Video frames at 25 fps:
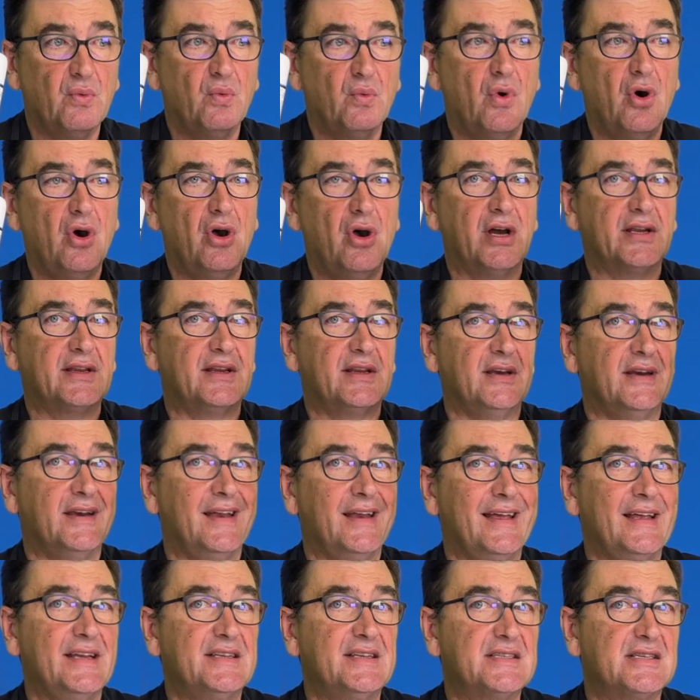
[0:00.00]
work that
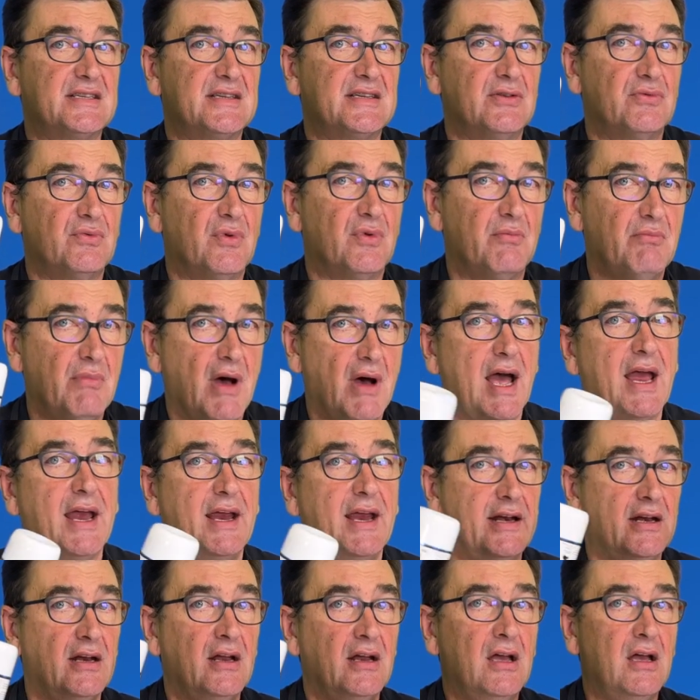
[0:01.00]
needs to
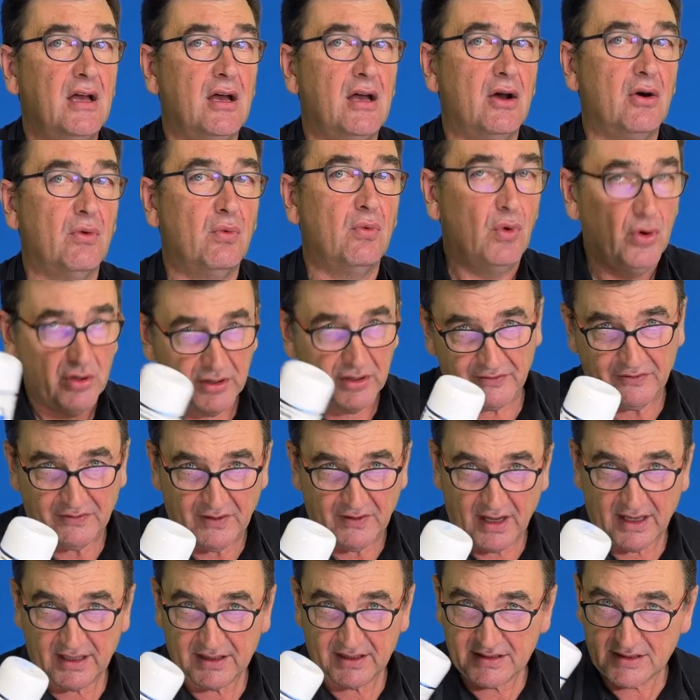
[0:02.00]
remain water
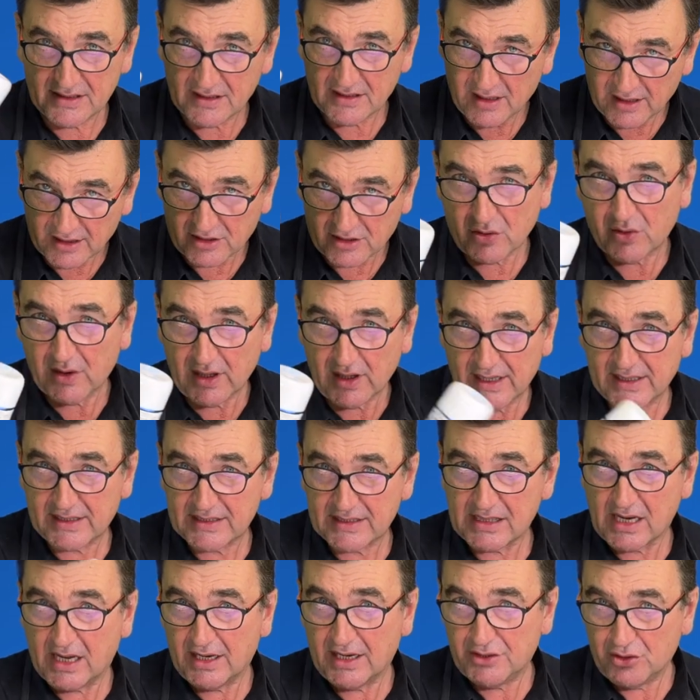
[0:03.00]
fast,
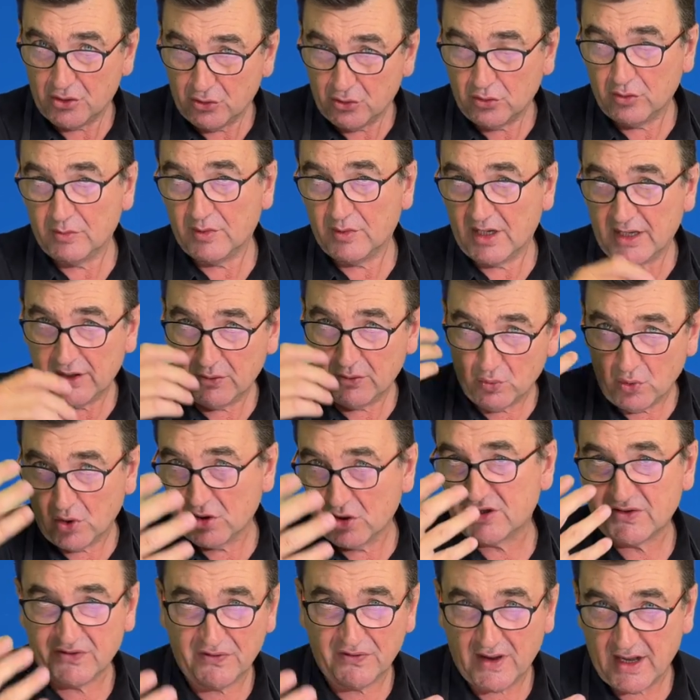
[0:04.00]
acrylics are normally
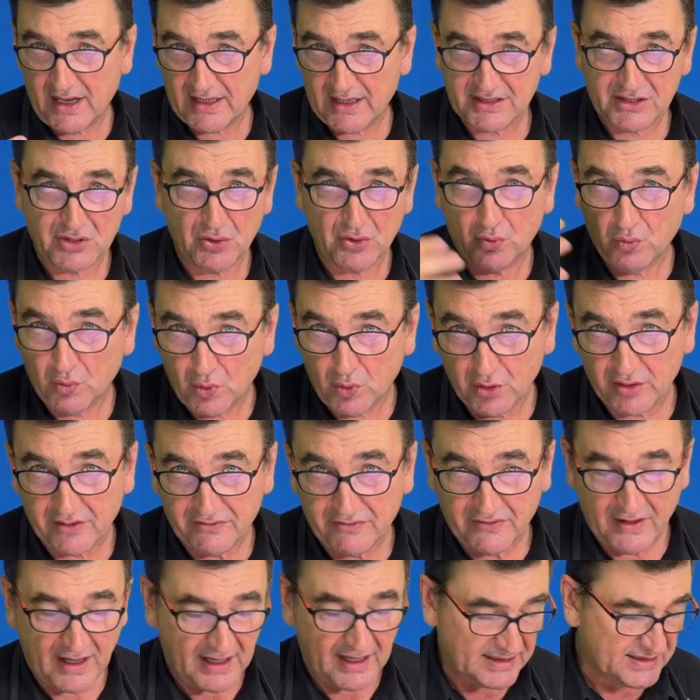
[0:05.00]
wash fast or water
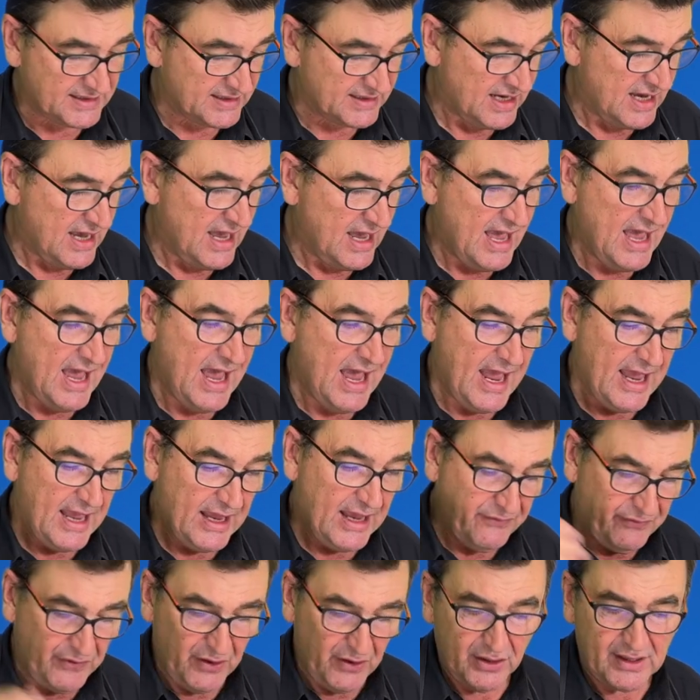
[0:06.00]
fast.
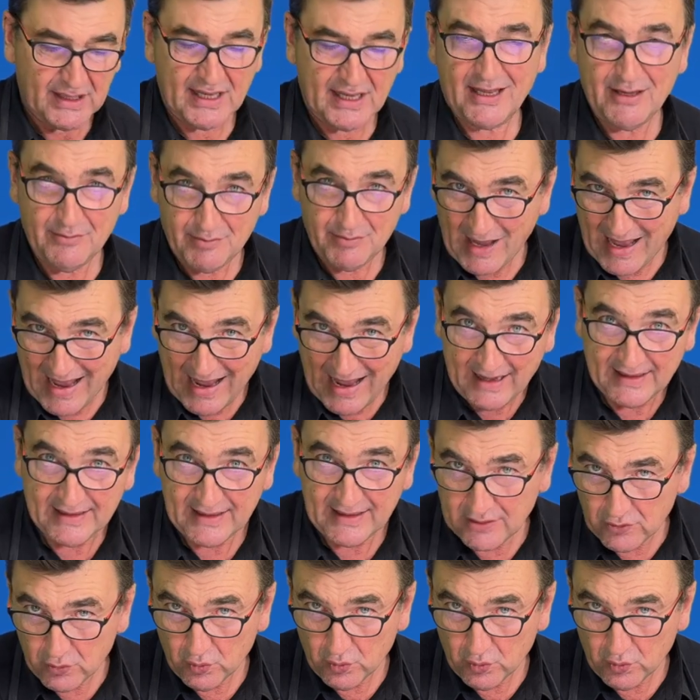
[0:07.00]
If you keep adding